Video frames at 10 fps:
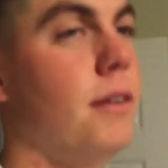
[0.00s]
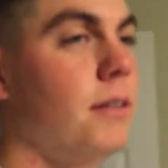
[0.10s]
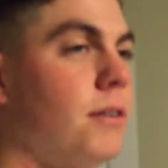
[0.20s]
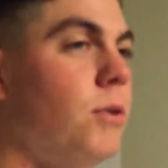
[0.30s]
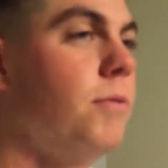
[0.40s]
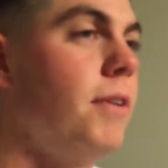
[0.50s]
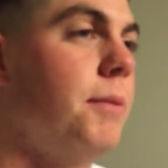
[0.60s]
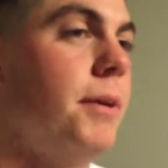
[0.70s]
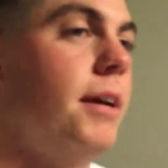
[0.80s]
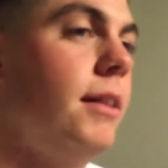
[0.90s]
they're a cool
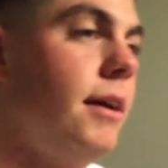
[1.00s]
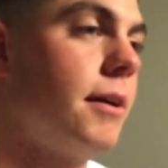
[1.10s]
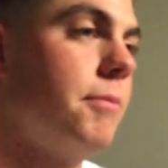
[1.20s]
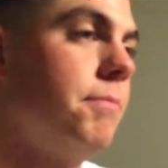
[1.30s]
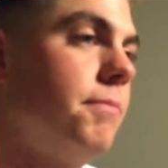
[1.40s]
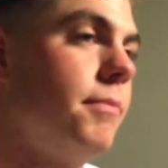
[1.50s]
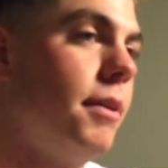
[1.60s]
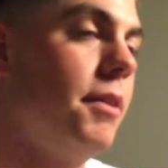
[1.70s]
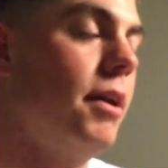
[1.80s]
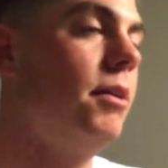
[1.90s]
family. I like them.
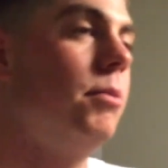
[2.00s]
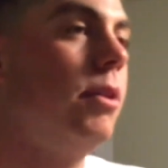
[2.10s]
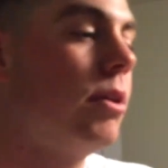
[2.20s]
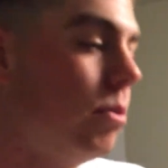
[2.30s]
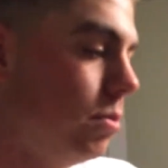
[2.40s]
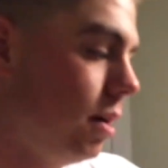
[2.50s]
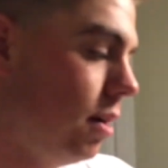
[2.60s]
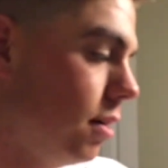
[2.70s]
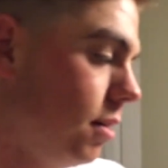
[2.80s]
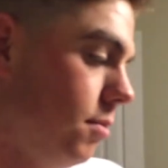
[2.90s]
And they had a really cool
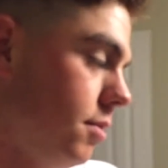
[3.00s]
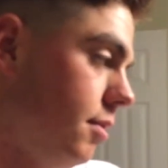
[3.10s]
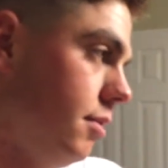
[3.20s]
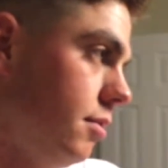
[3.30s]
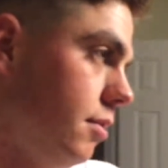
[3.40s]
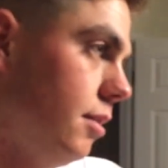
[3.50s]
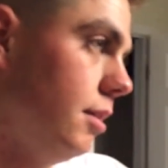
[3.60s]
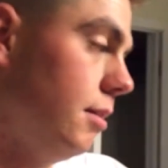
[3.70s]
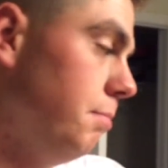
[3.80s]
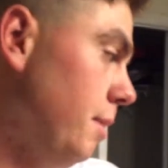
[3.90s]
dog. It was a little
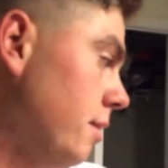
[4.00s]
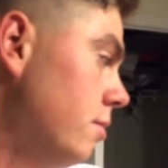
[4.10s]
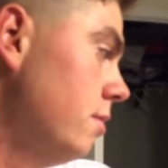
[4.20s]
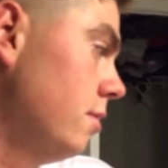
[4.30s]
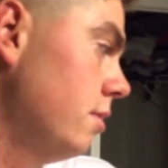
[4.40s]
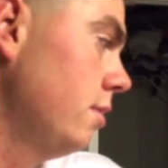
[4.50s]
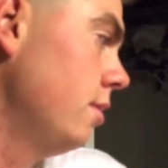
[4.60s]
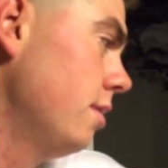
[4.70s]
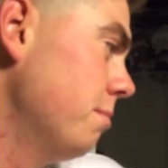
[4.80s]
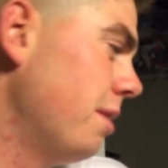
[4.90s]
uh, beagle.
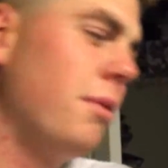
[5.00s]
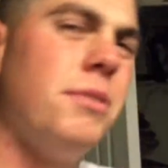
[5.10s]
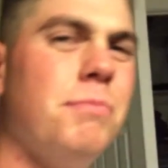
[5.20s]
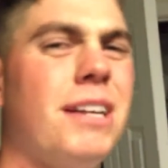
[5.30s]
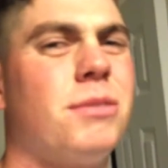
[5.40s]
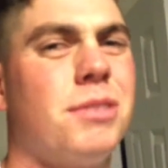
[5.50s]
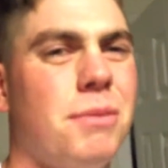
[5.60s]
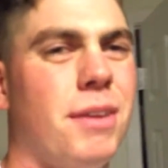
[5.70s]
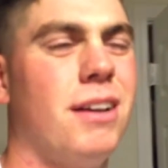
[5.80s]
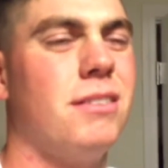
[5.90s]
But it was mixed with
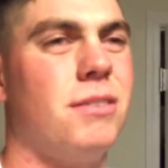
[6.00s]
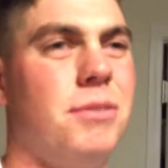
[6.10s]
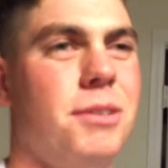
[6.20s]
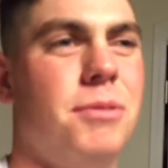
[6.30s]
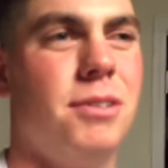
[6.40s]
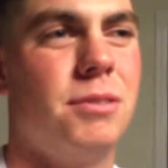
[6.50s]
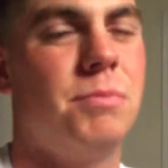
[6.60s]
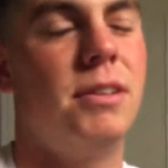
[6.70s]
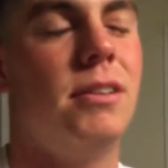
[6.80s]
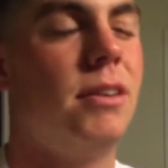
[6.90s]
something. I don't know what it was.
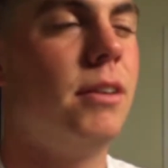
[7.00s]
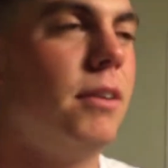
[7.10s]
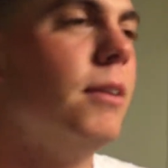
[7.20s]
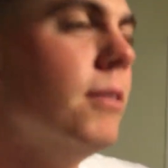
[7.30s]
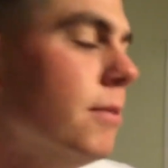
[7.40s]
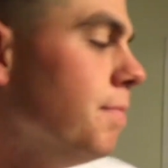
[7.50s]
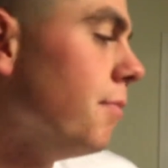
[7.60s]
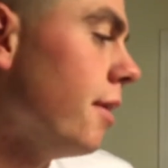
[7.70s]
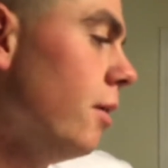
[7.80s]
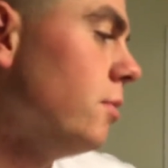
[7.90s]
But
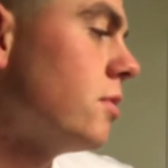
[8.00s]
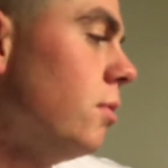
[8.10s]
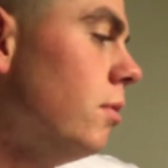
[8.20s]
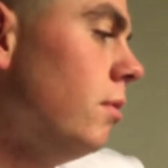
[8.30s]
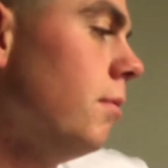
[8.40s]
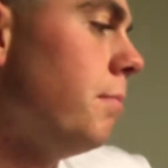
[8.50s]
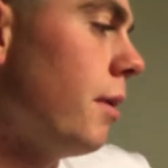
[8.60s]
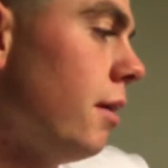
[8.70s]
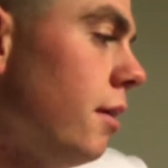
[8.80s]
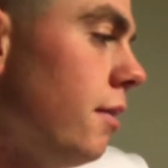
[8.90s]
it was cool.
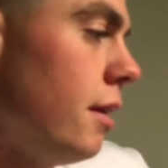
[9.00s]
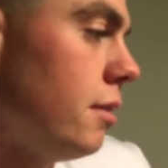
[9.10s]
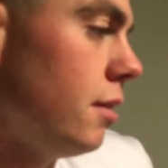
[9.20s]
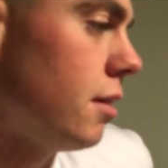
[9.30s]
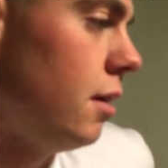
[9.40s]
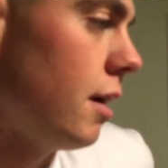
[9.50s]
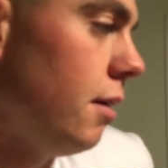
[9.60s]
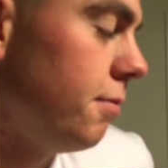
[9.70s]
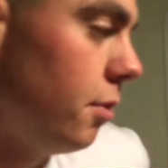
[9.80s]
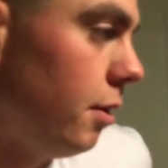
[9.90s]
Bella and that dog hung
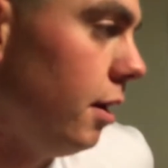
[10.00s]
out for a